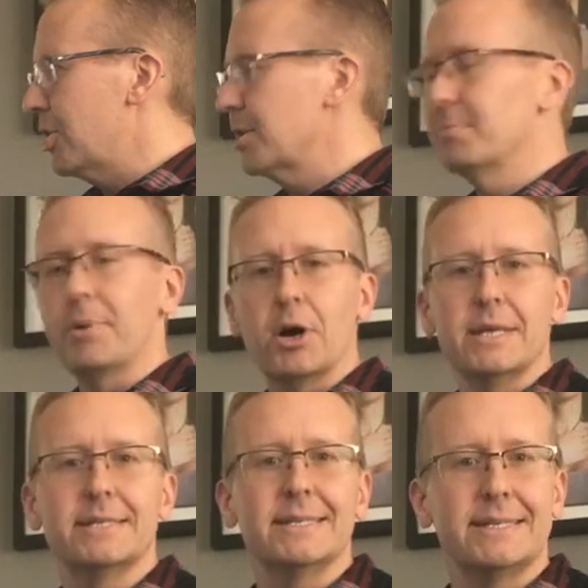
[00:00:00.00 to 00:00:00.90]
on our
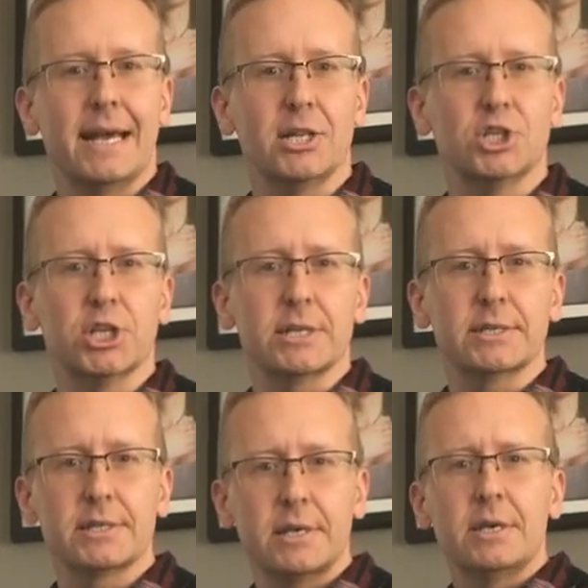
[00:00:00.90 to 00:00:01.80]
body's
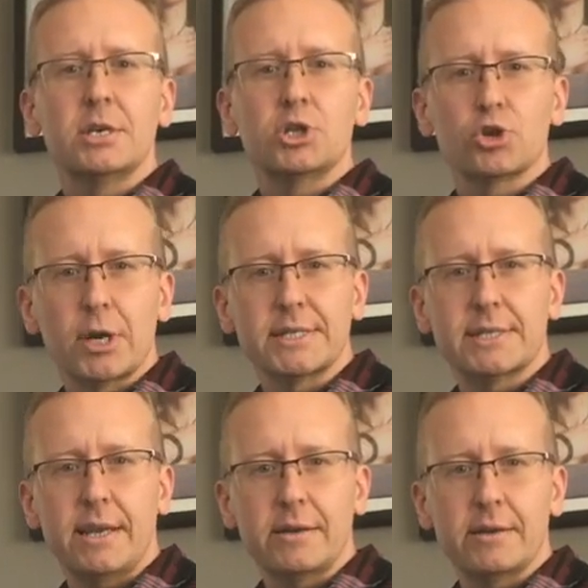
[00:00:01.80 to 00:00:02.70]
intelligence
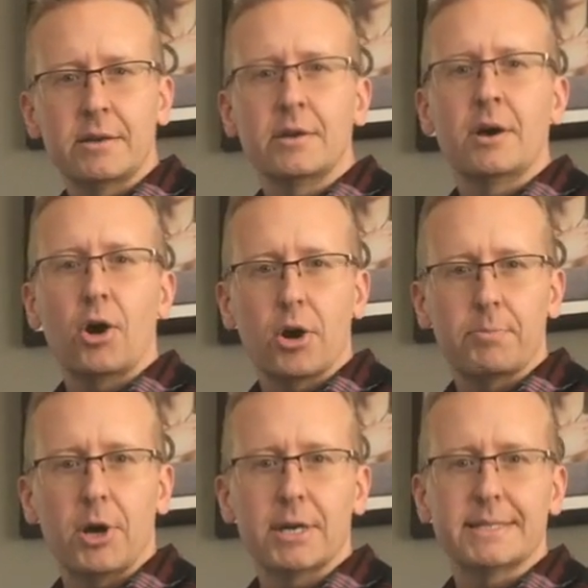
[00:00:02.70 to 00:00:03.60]
trusting our
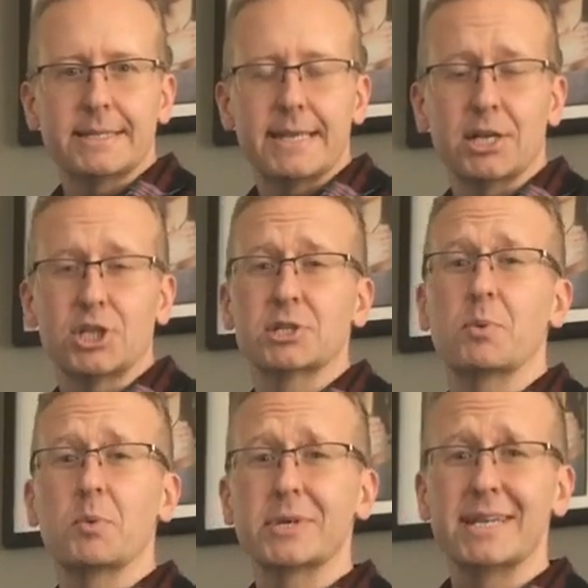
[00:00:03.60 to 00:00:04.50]
body's intelligence.
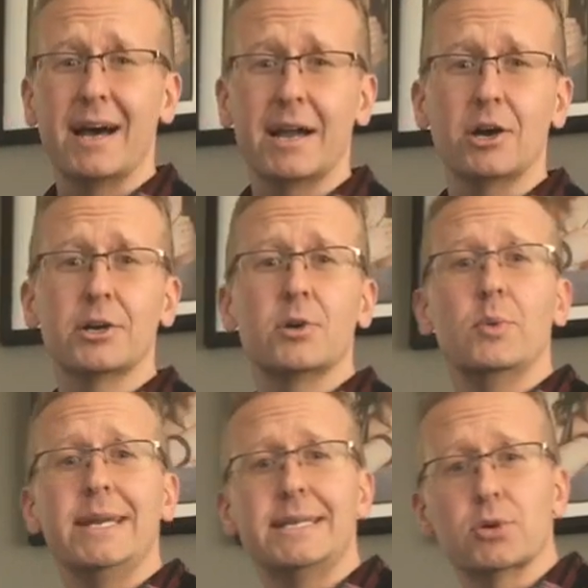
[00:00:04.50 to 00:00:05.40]
When we're tired,
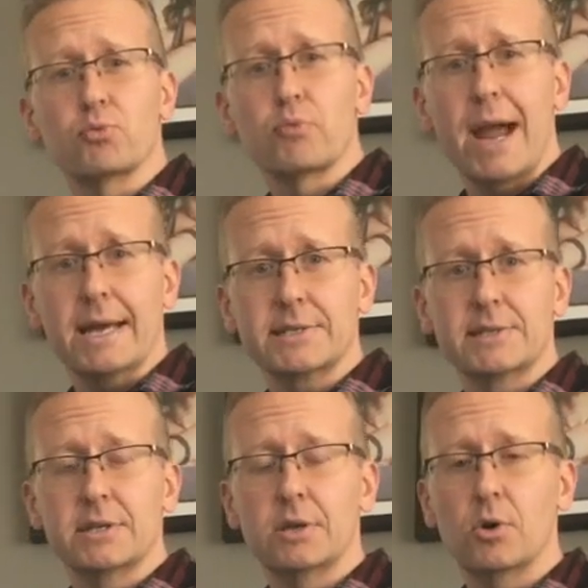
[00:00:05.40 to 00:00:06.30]
we need to
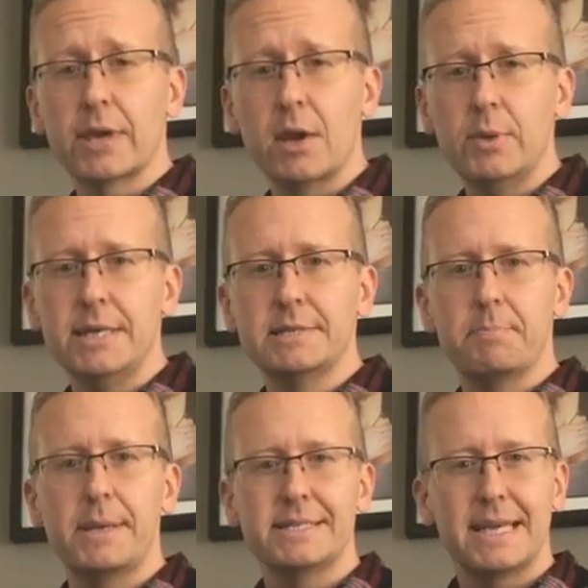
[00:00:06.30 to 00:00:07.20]
rest. Okay, we need to
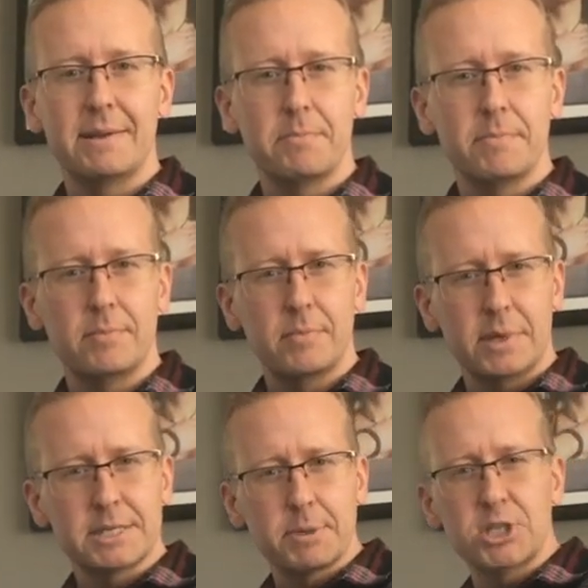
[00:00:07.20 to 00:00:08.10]
pay, t-
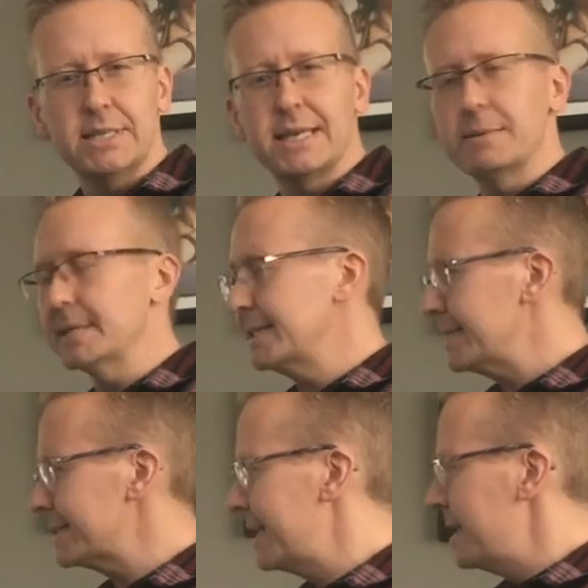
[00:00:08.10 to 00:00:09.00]
especially in times like
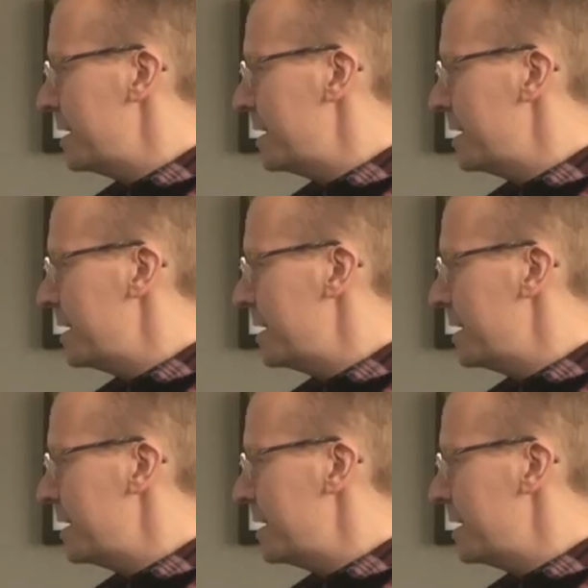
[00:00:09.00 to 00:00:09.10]
this,